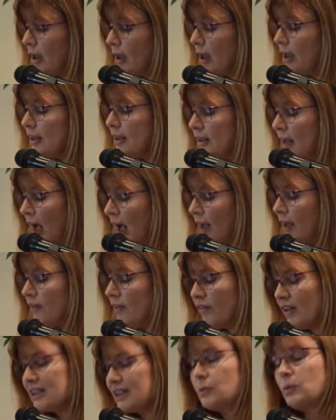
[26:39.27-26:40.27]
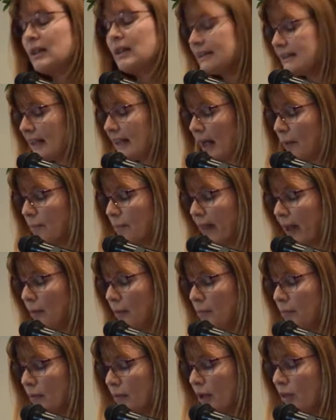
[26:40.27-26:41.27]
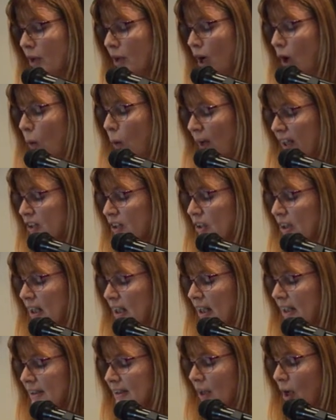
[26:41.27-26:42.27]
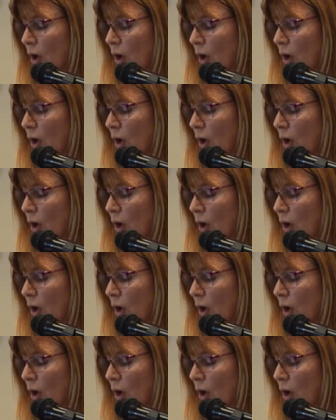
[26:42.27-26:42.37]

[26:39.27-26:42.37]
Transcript: None of us will escape them. The question is